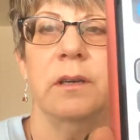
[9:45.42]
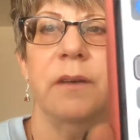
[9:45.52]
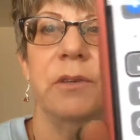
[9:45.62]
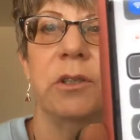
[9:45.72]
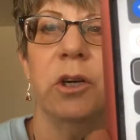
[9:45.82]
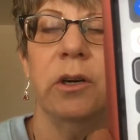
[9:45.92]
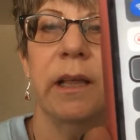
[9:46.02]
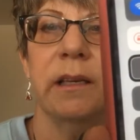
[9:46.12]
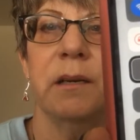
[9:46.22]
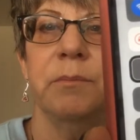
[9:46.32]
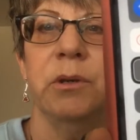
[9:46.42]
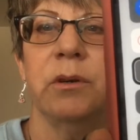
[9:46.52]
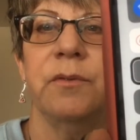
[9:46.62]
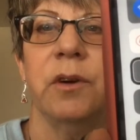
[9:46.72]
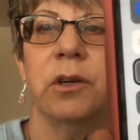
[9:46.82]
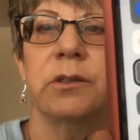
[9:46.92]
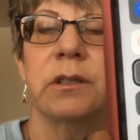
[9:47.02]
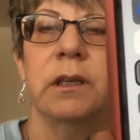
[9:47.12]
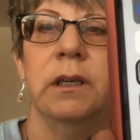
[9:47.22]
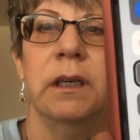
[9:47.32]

I have to turn on the computer first.